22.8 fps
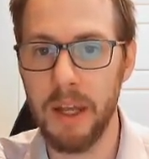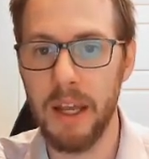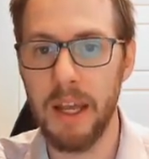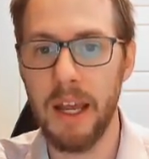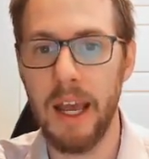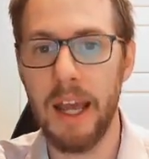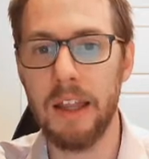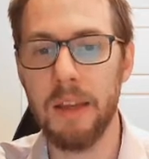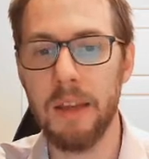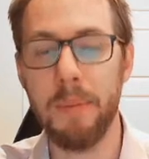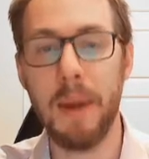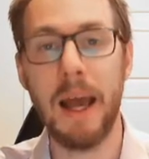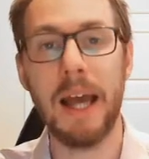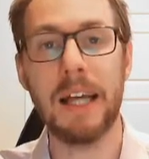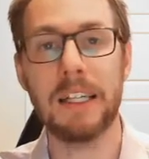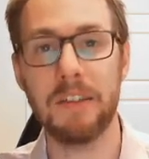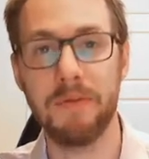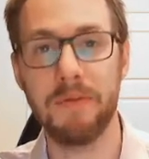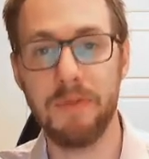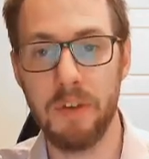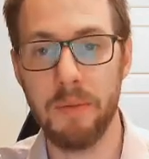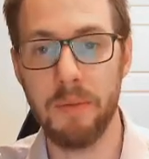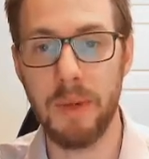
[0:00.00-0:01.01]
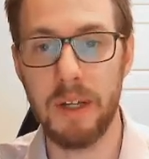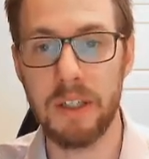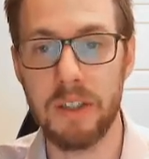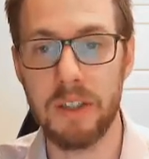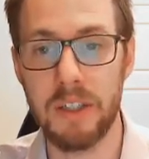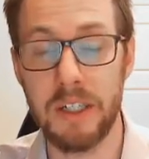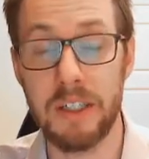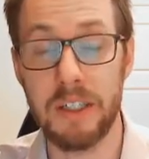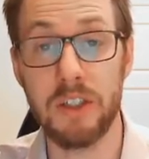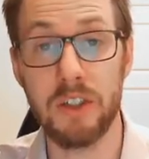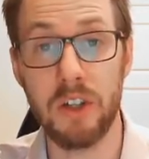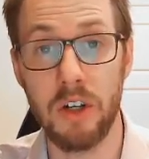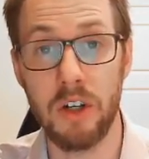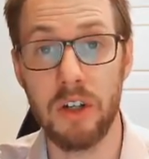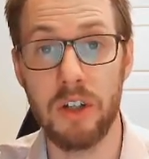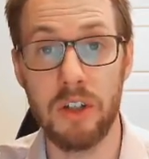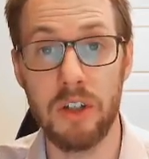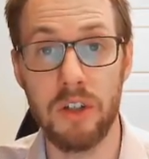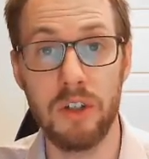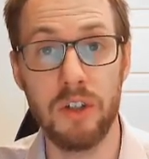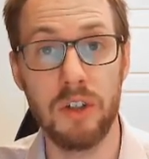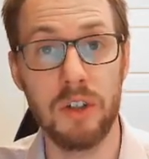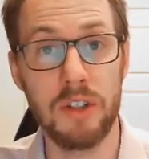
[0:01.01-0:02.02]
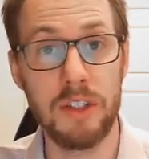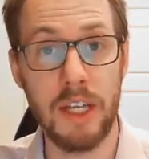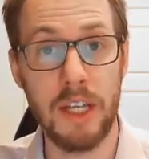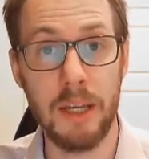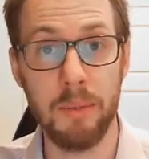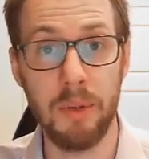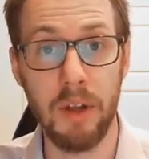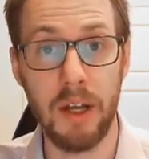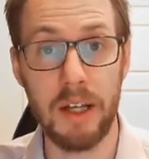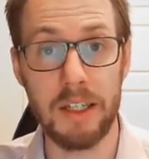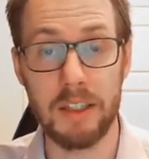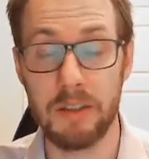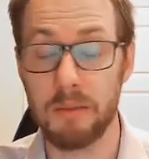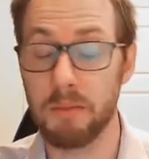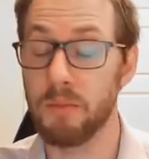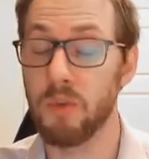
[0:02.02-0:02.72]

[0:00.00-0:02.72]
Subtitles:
and the past few months it started to stabilize.